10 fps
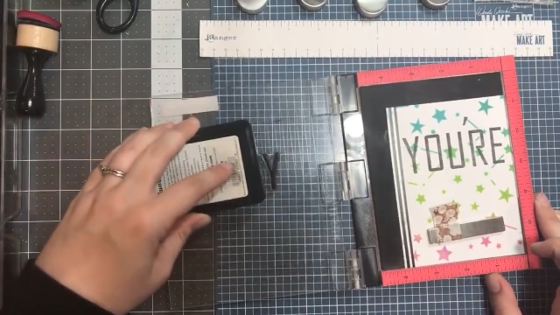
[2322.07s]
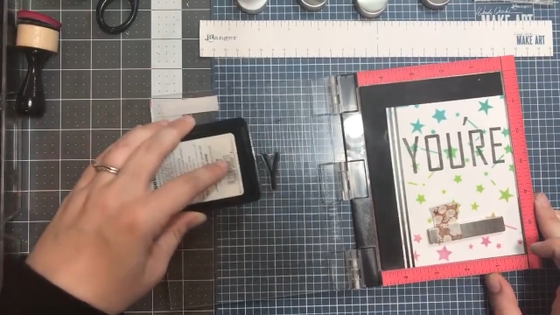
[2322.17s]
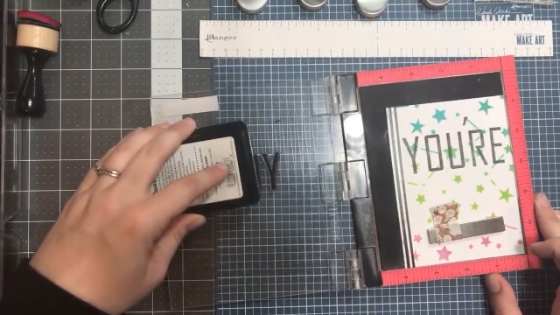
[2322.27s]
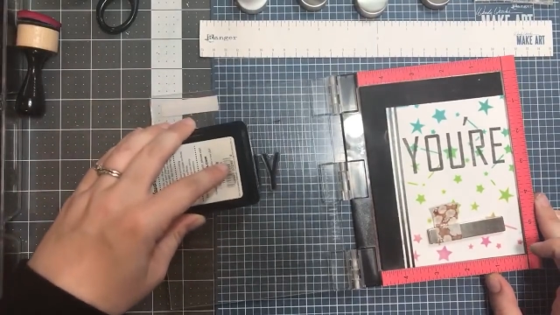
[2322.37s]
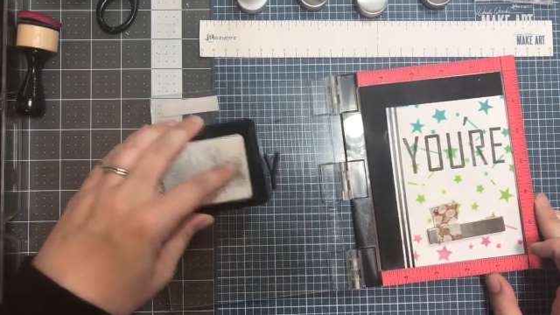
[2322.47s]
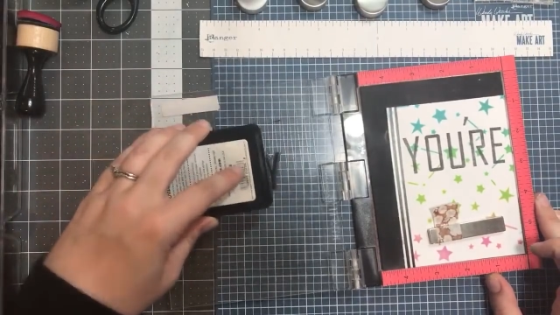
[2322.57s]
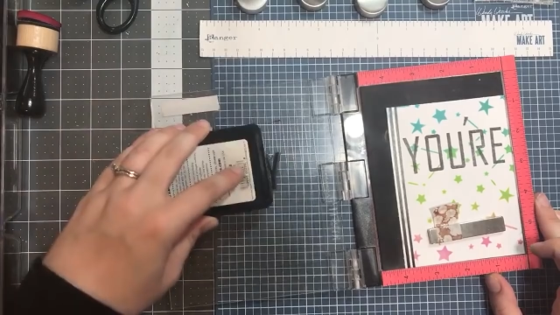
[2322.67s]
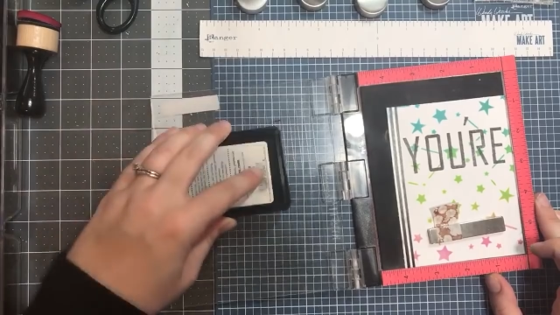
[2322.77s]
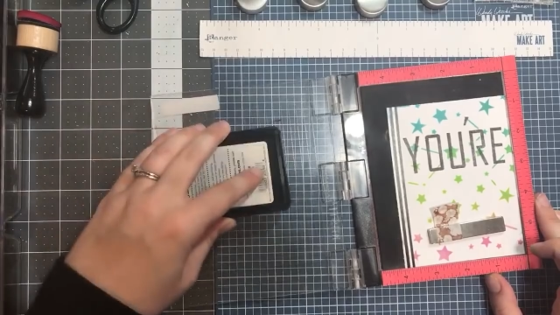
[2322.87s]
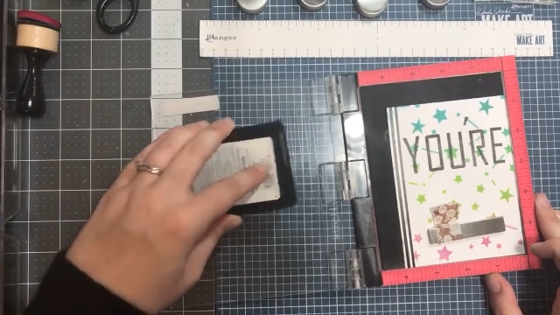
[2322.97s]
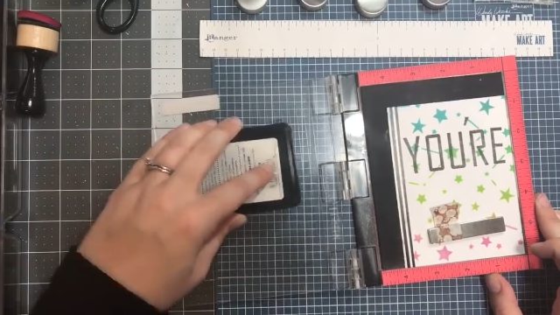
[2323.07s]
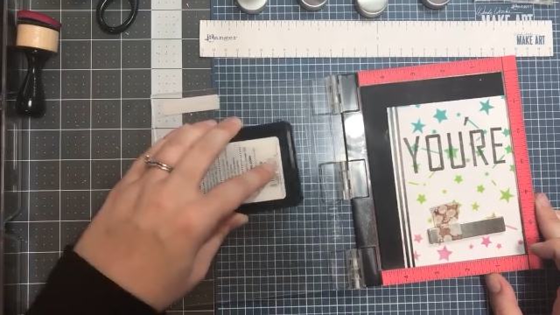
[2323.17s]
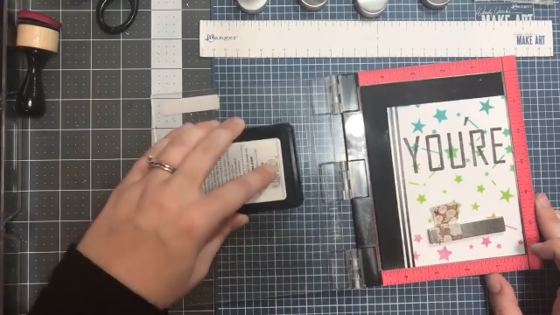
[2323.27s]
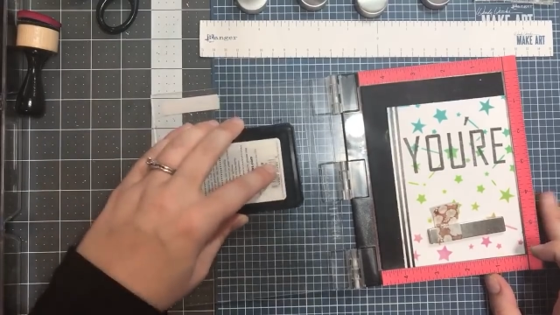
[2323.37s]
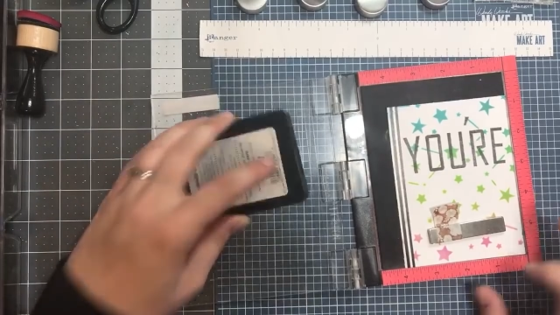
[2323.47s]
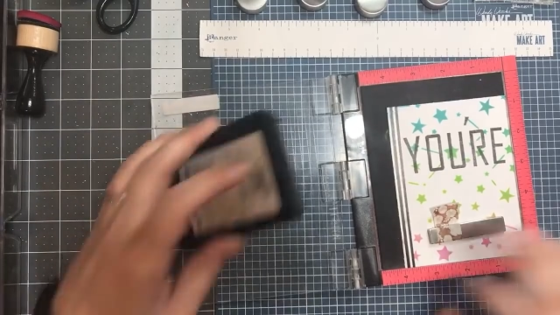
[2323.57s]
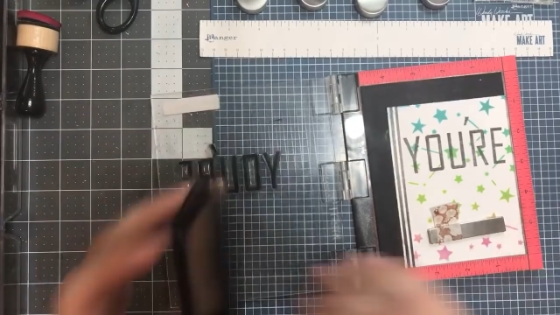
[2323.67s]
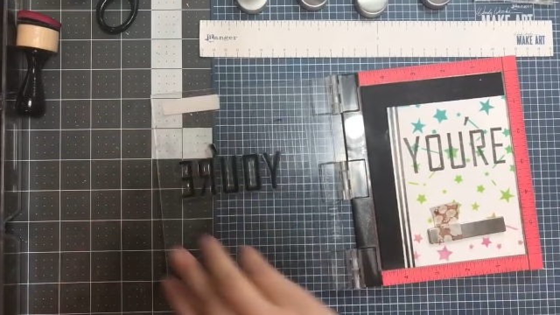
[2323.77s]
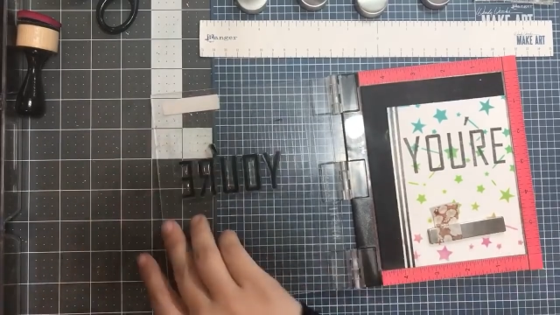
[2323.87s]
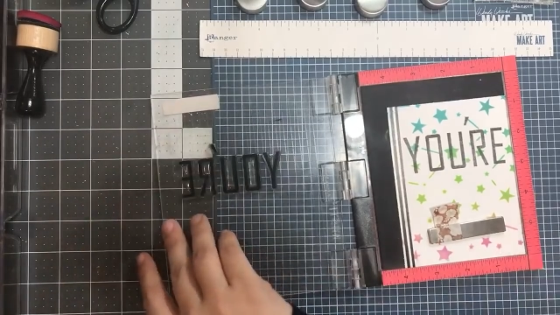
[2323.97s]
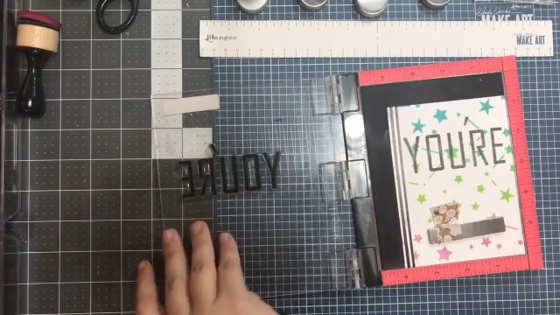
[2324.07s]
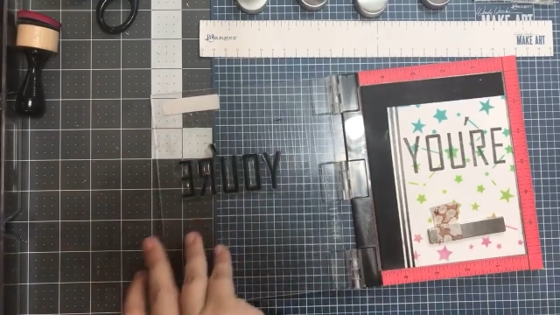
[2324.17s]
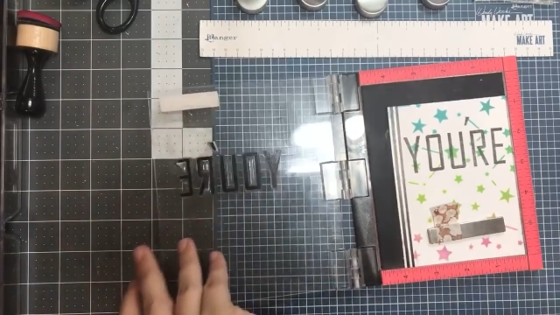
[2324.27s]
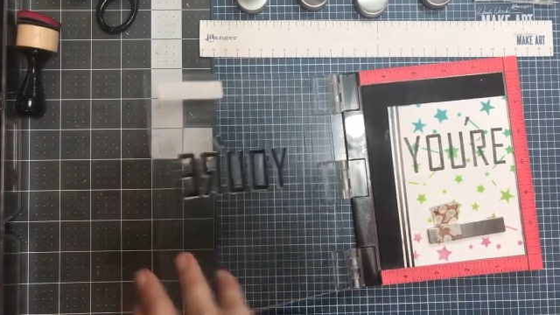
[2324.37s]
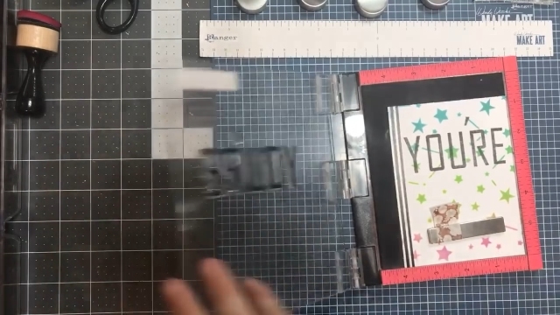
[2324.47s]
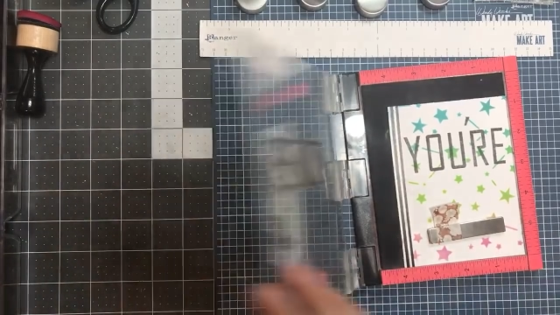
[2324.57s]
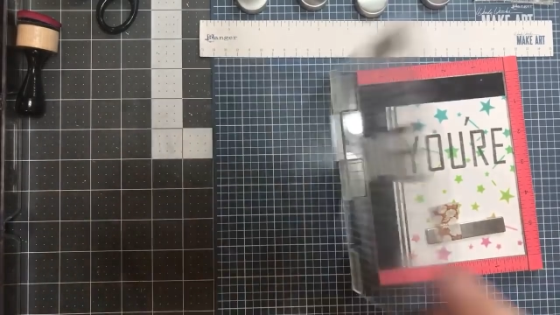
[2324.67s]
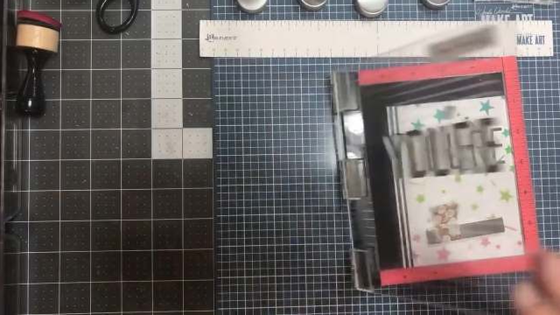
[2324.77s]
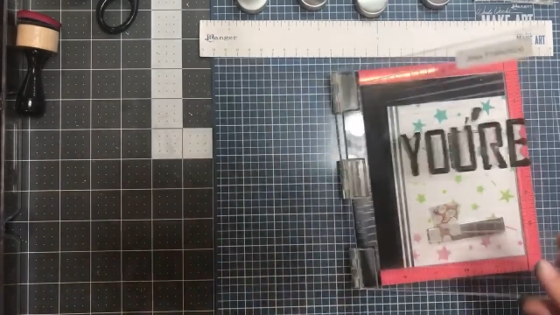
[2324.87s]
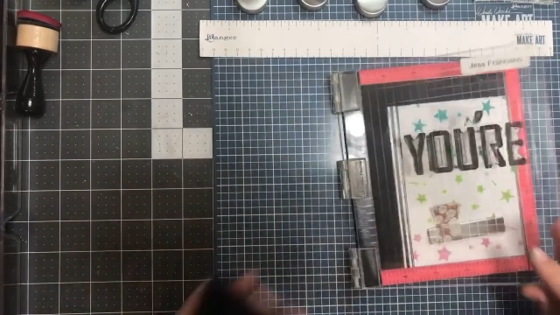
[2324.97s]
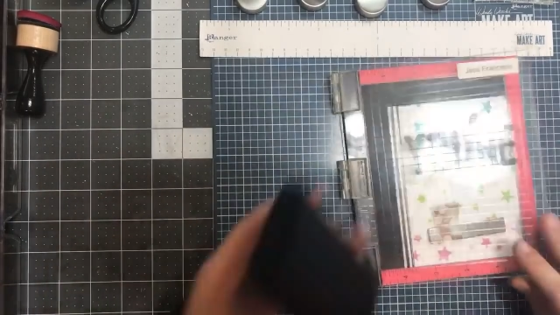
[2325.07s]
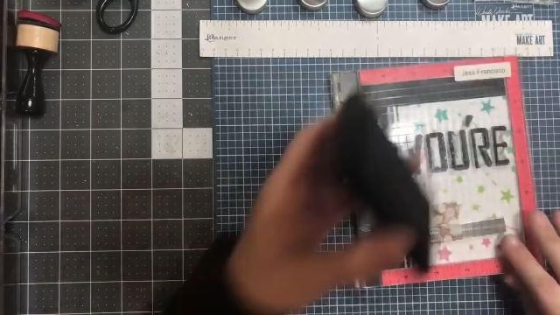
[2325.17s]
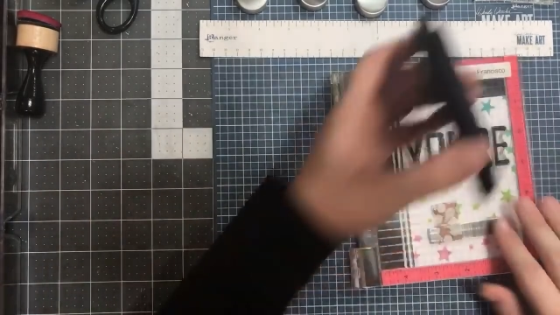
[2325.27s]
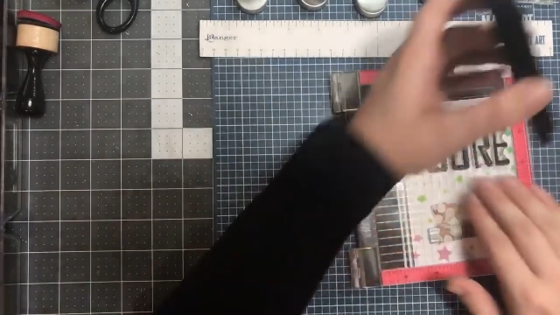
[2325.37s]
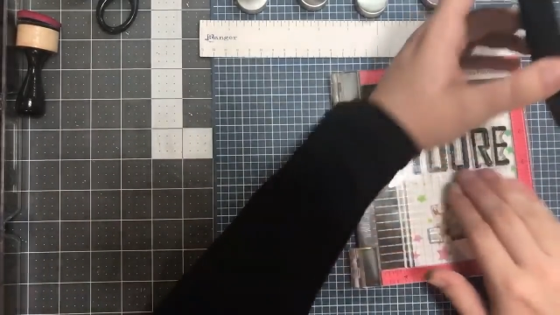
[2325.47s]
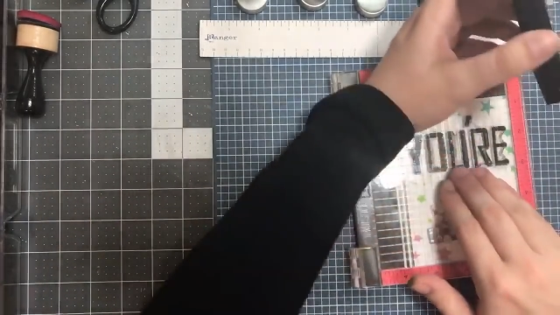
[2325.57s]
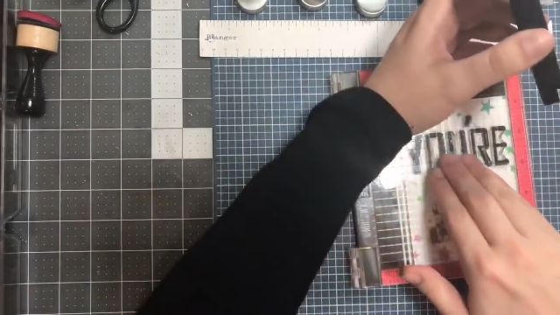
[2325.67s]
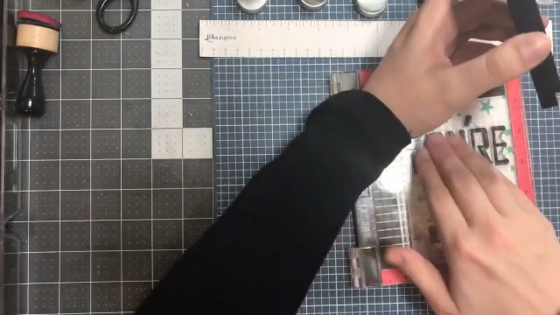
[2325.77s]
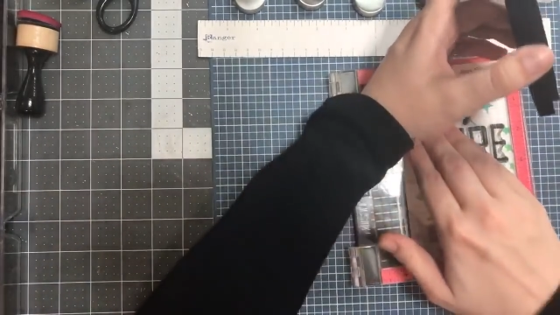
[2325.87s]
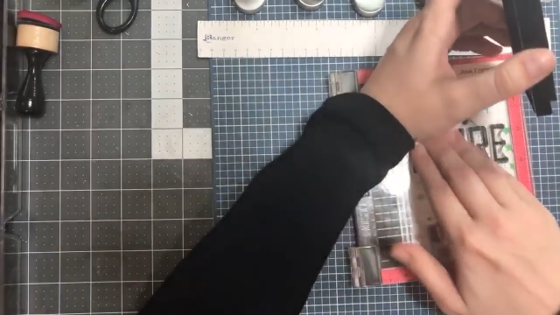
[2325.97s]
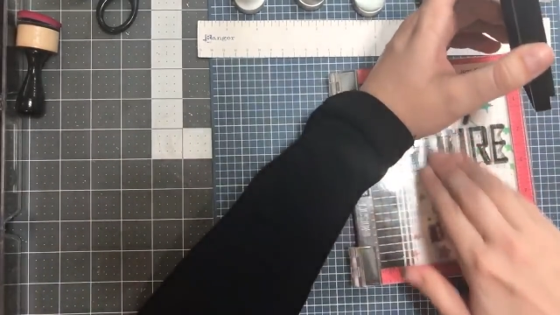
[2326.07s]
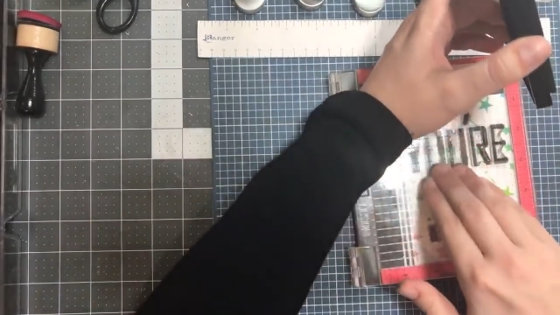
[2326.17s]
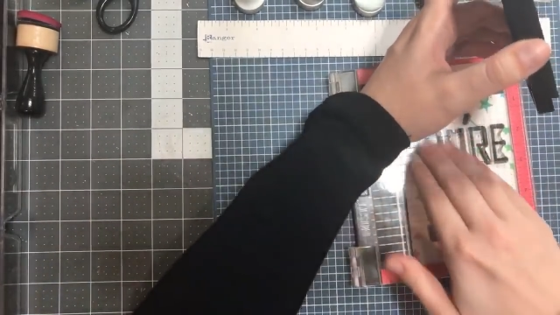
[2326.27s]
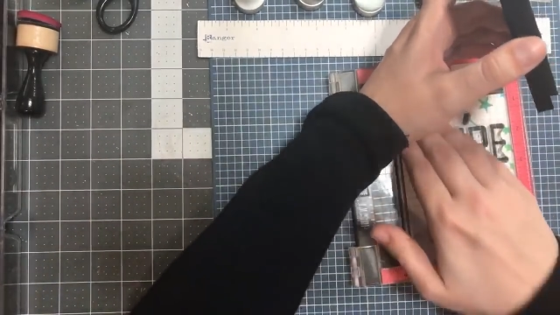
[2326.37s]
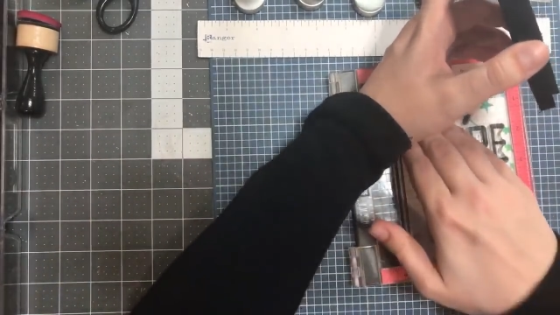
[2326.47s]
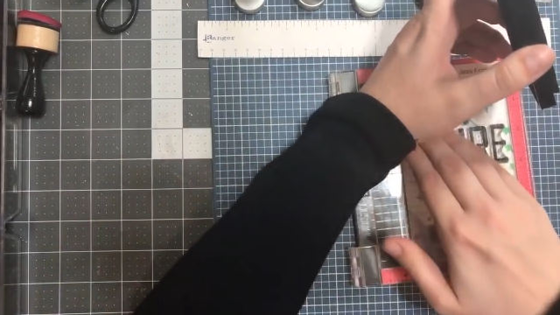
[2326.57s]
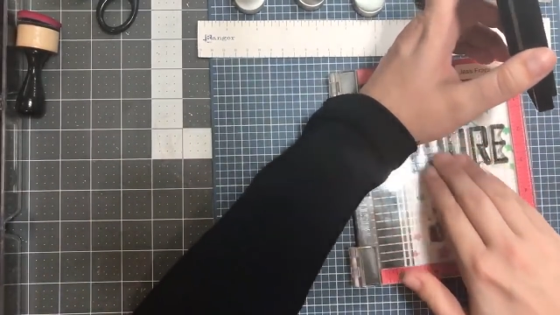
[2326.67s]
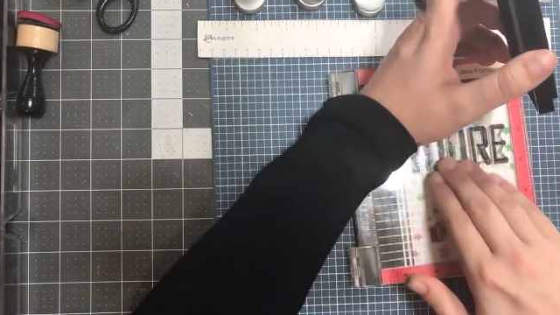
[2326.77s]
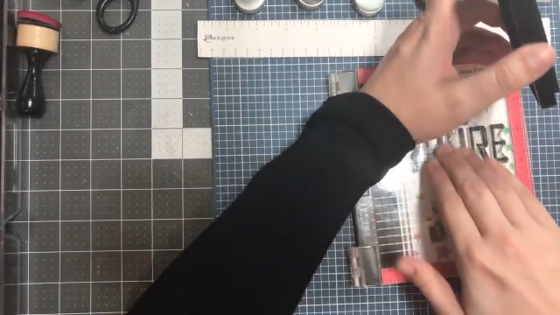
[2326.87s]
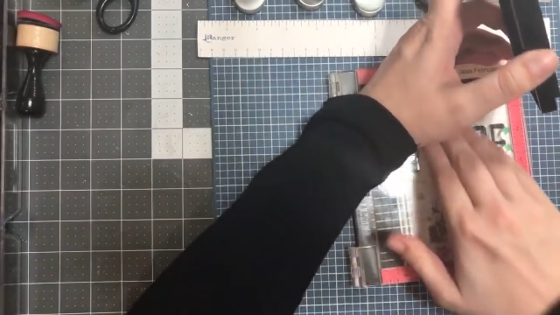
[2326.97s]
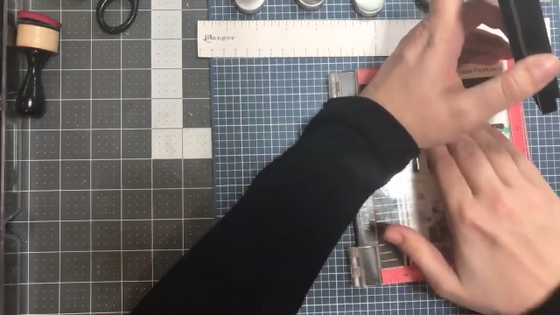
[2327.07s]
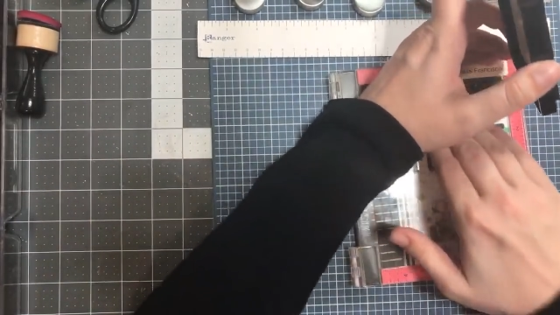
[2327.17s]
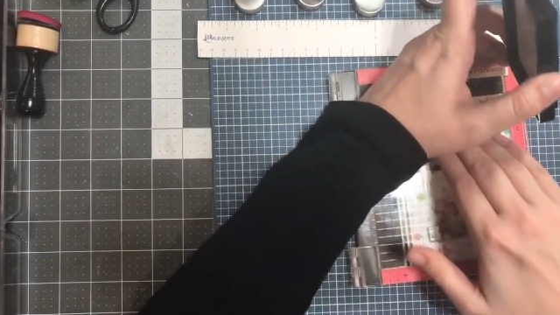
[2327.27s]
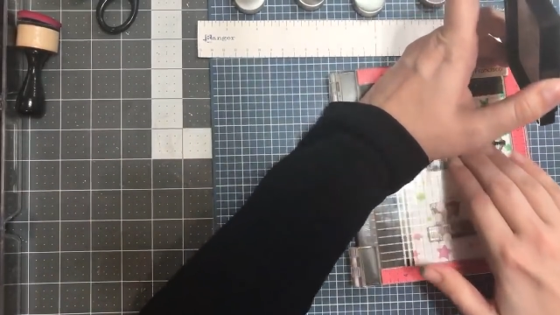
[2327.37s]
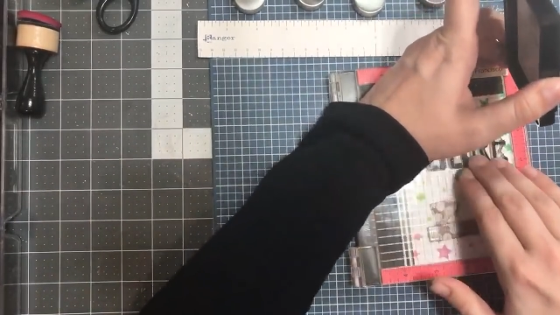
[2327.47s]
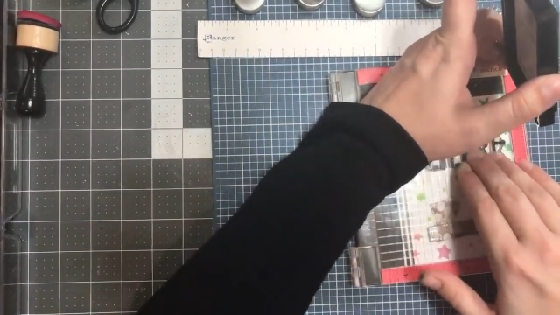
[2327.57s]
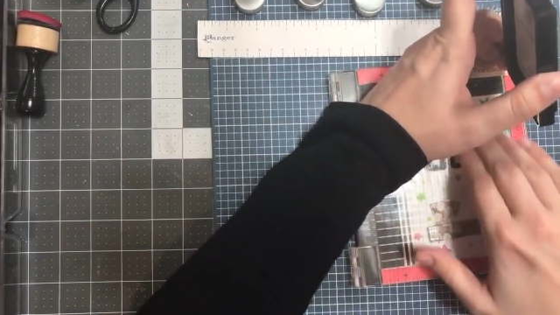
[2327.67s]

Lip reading: Nobody's mouth can be seen.